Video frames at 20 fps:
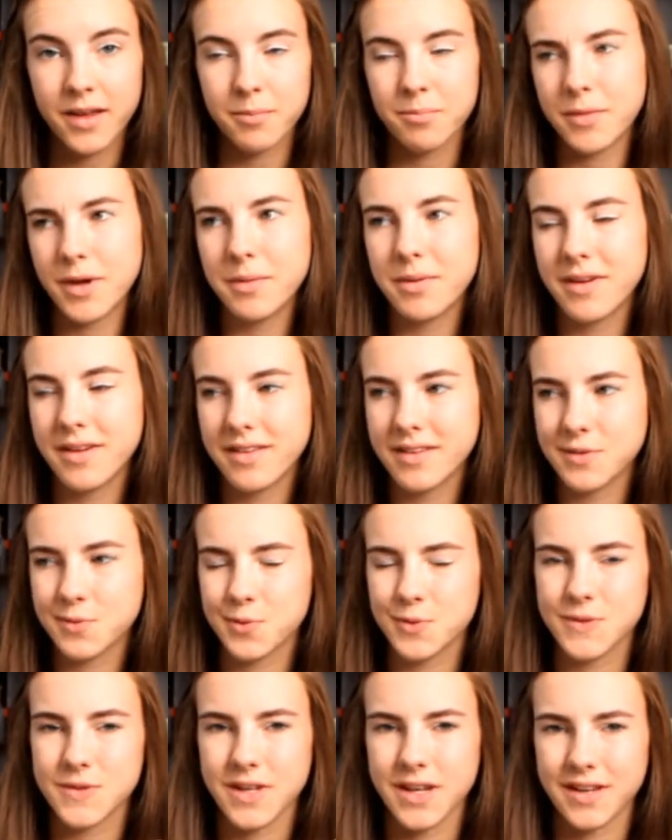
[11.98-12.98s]
Maybe this
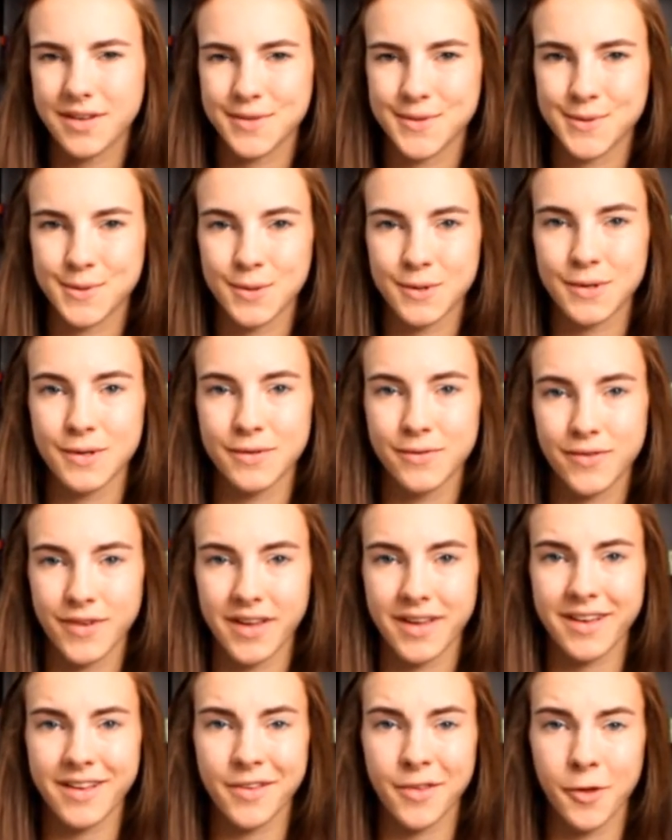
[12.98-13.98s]
was like a sort of
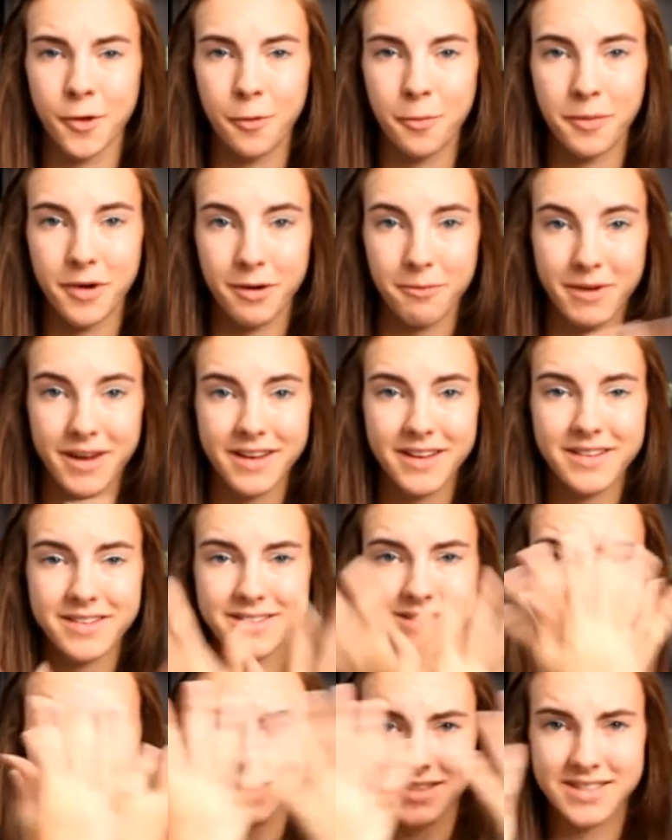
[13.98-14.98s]
like Little
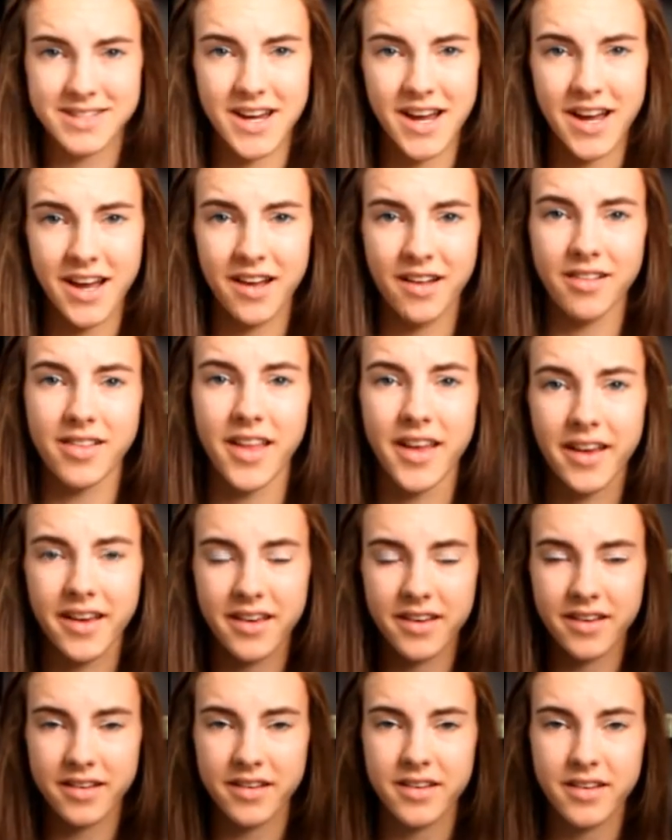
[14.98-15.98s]
Mermaid style,
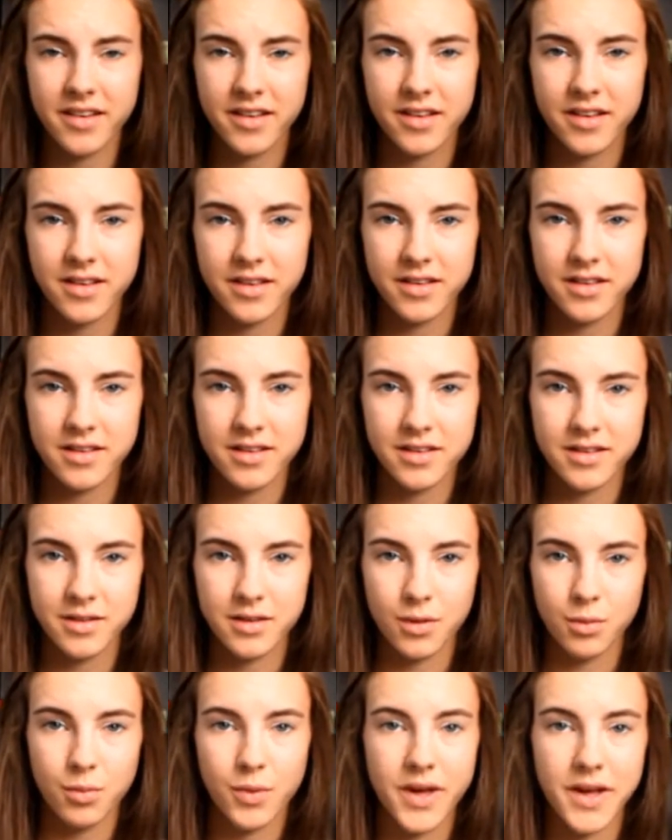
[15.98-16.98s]
like
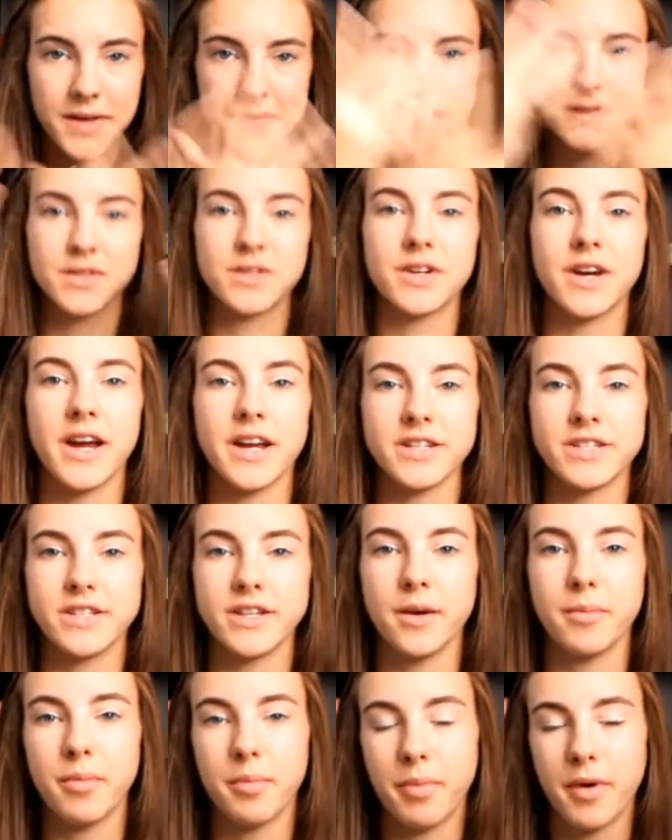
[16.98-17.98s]
the waves are crashing
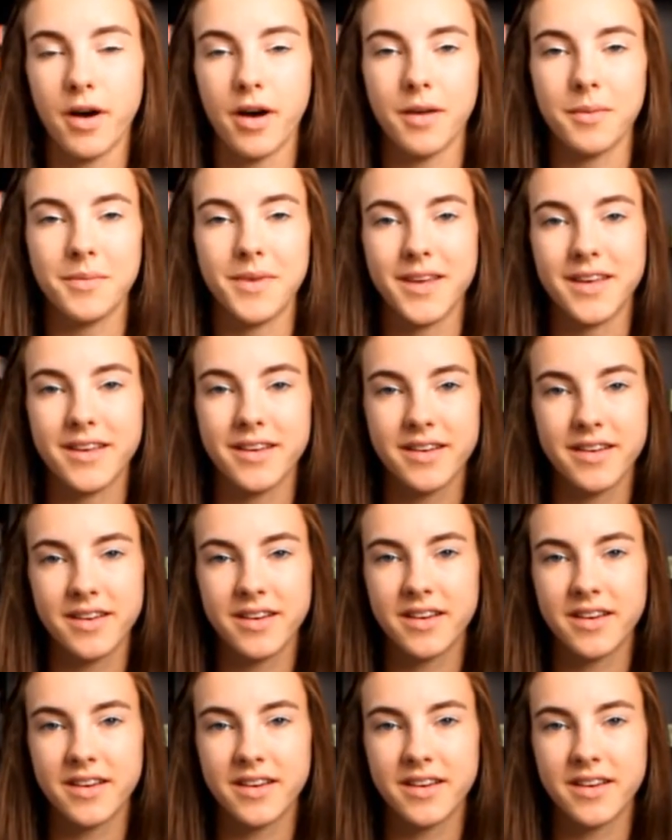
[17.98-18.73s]
up upon me.